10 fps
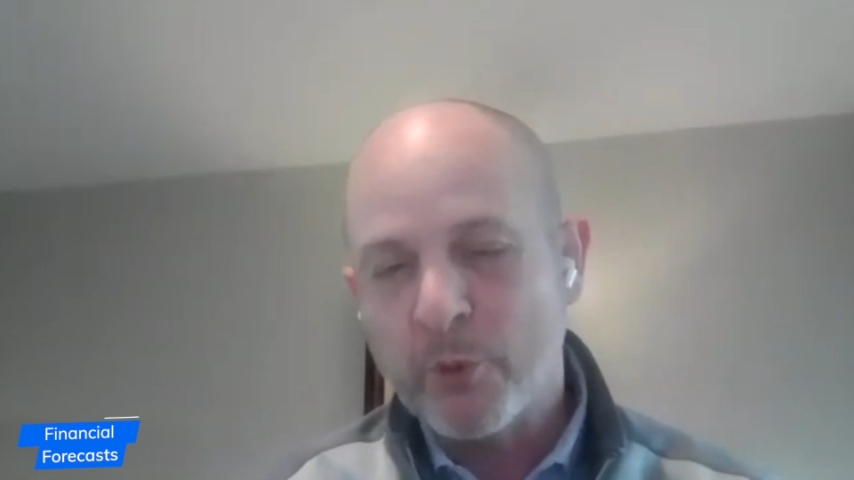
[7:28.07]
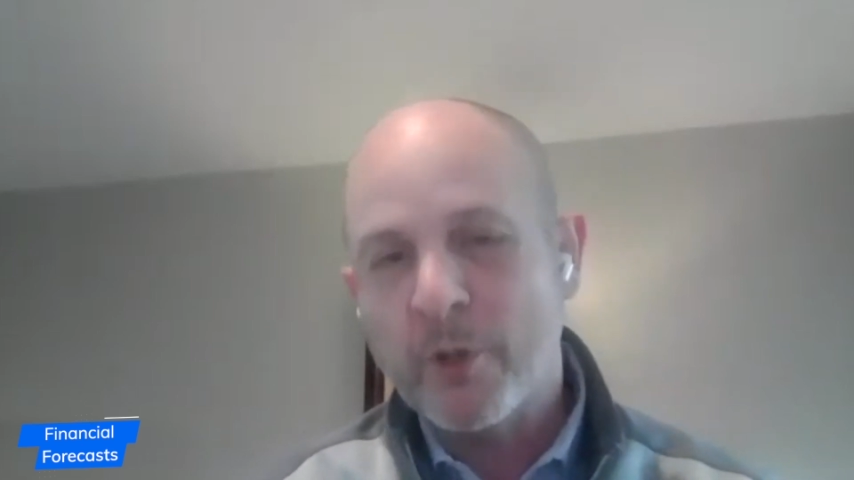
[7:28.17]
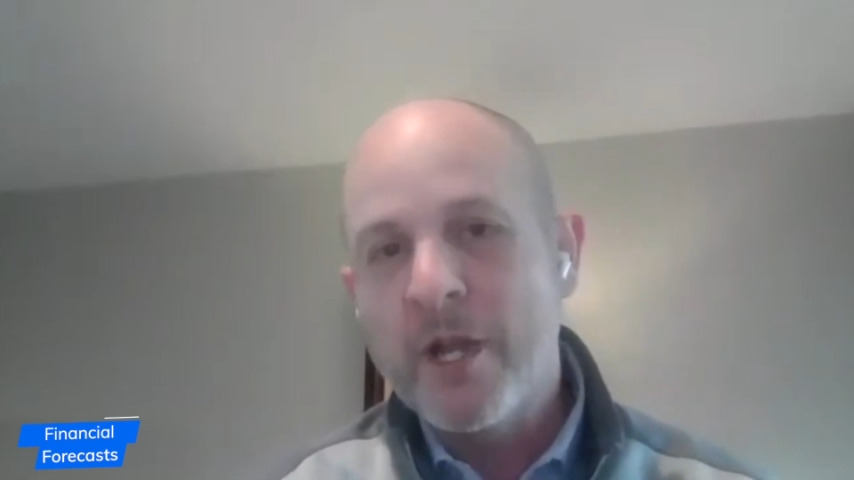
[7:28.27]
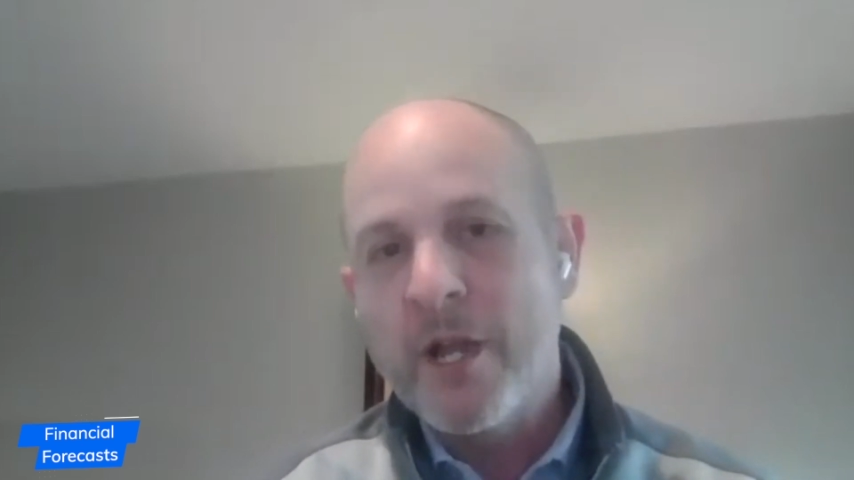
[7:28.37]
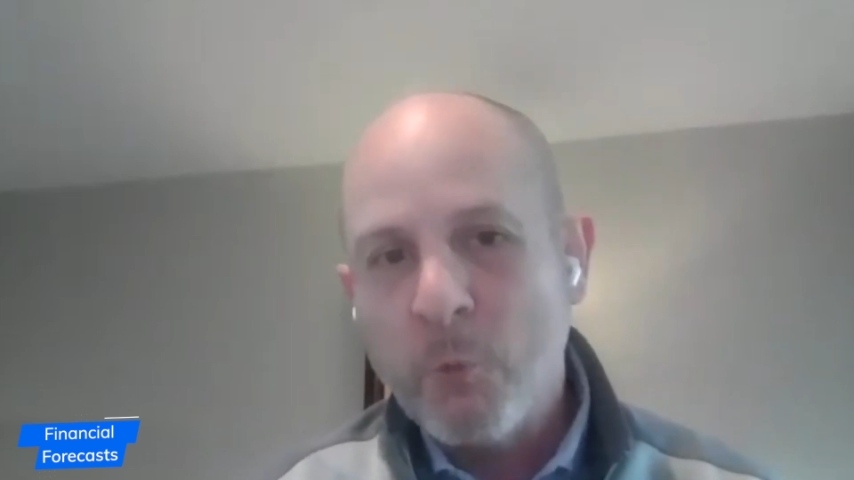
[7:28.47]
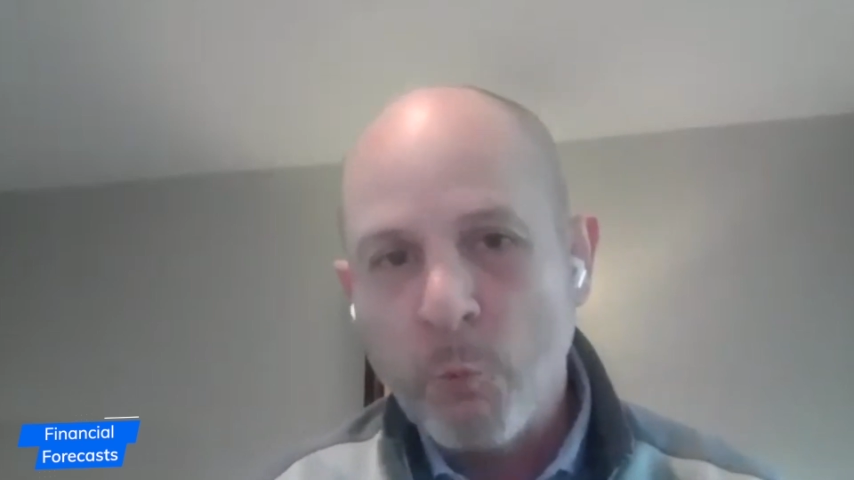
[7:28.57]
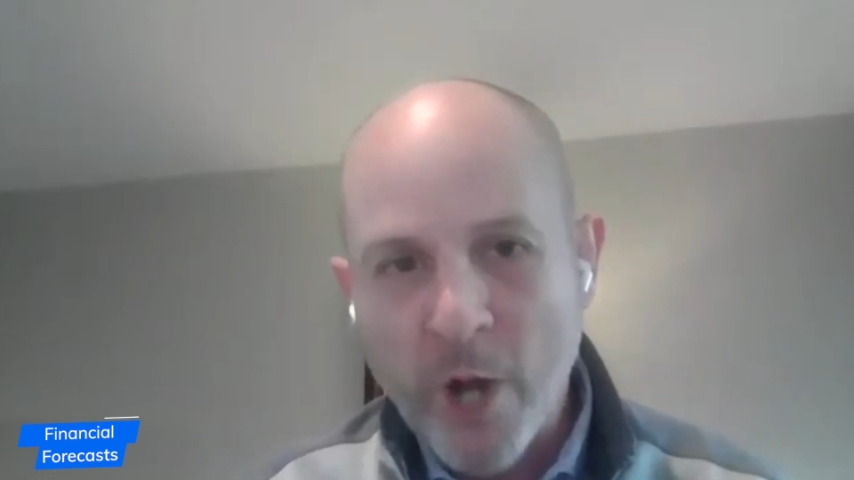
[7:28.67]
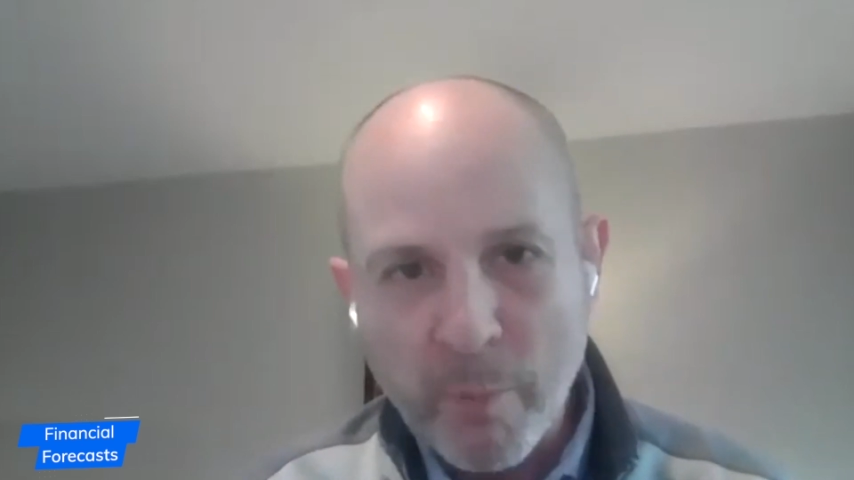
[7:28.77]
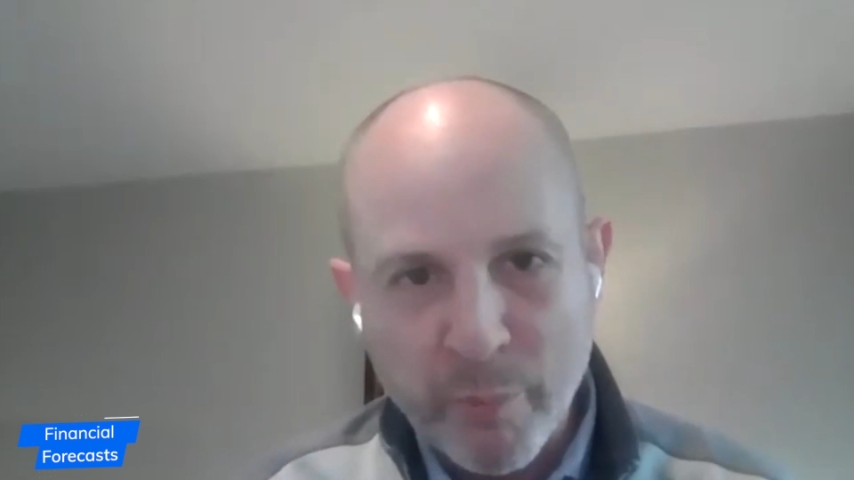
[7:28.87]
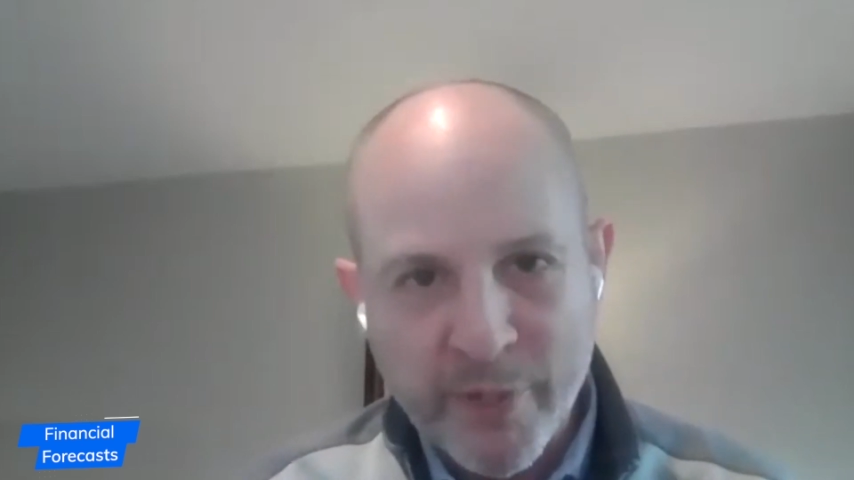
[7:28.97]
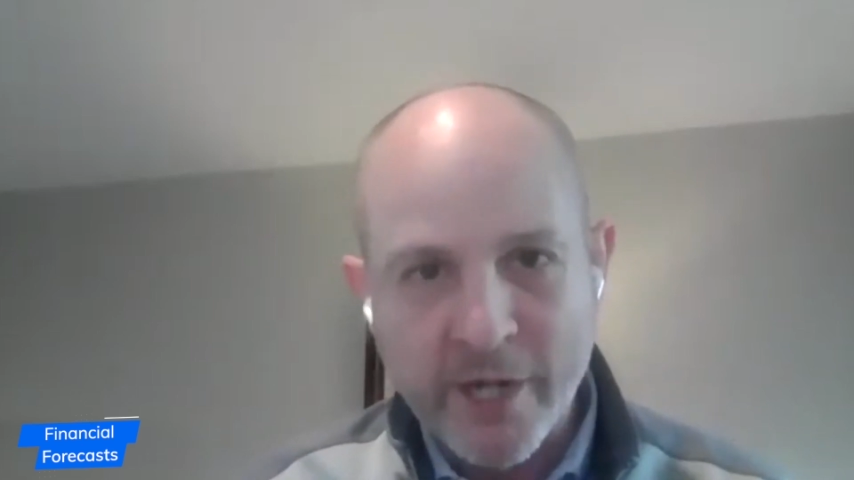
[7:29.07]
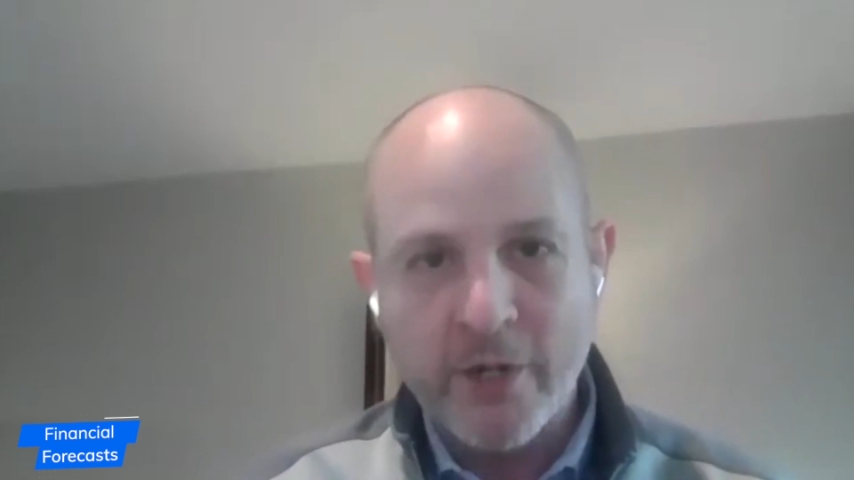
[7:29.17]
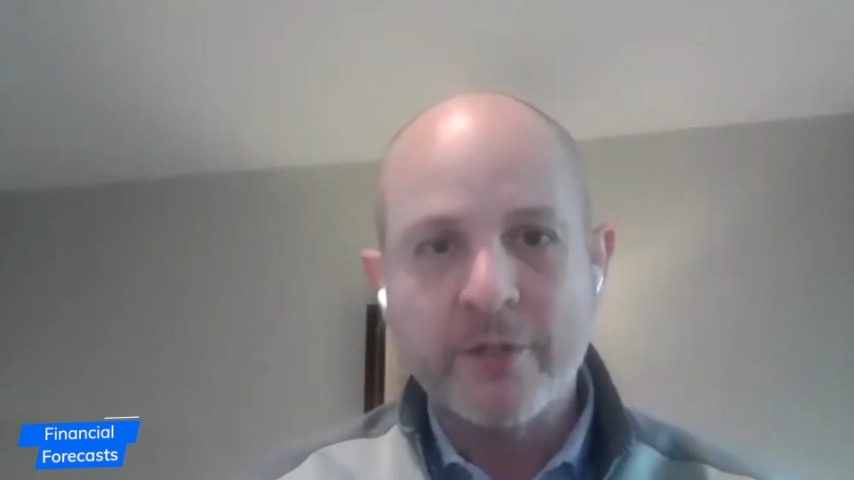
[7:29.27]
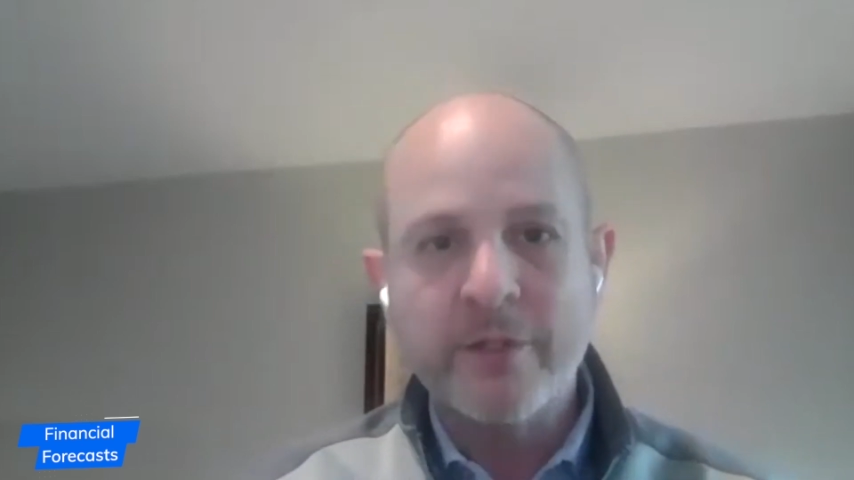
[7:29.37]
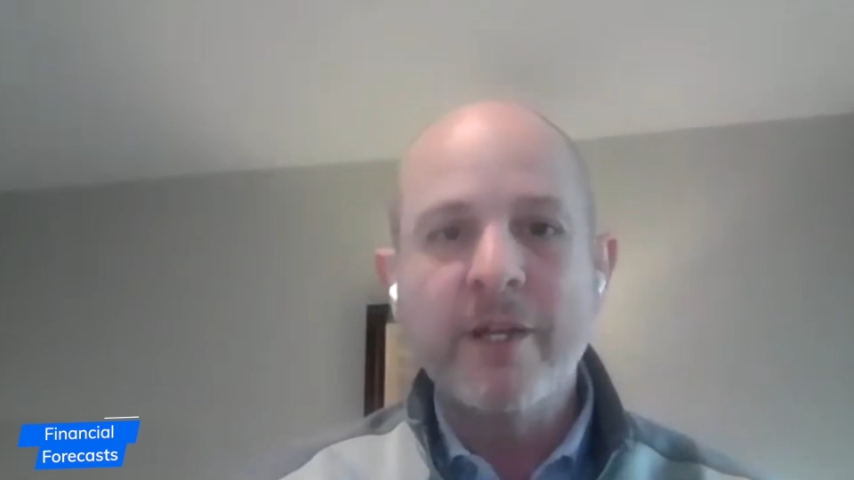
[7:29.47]
are well
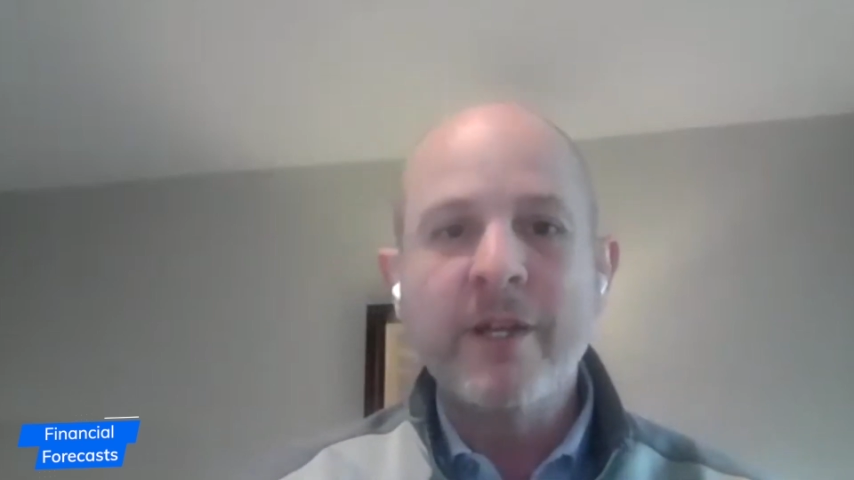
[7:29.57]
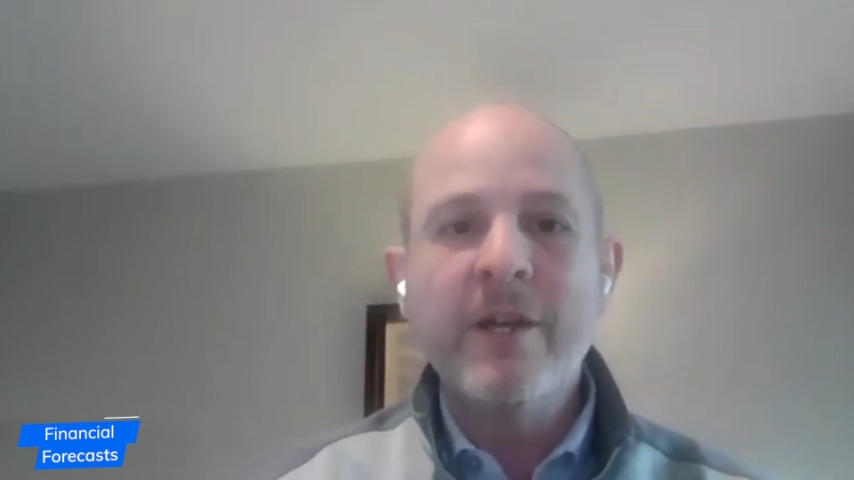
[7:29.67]
prepared,